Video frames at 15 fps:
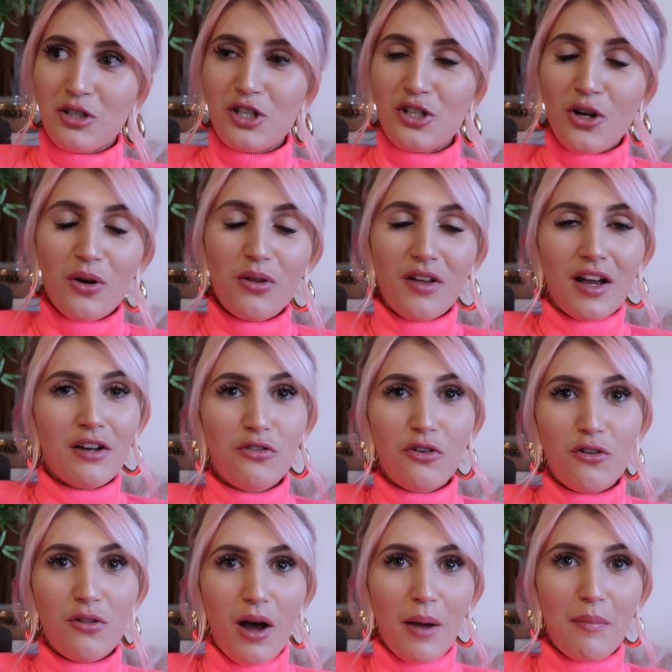just so
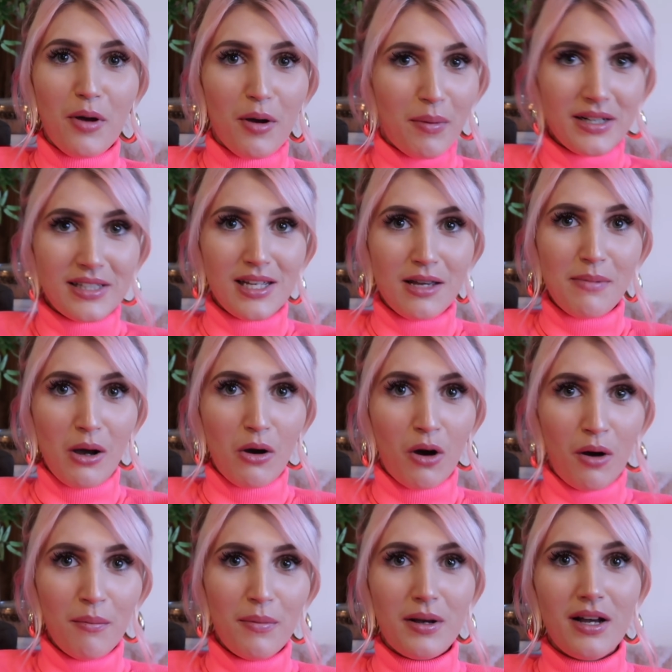thankful that I put my seatbelt
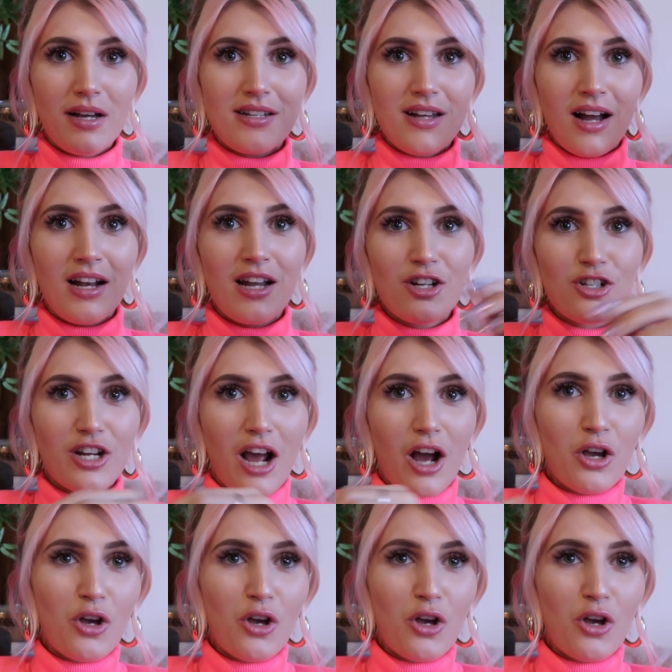on, because I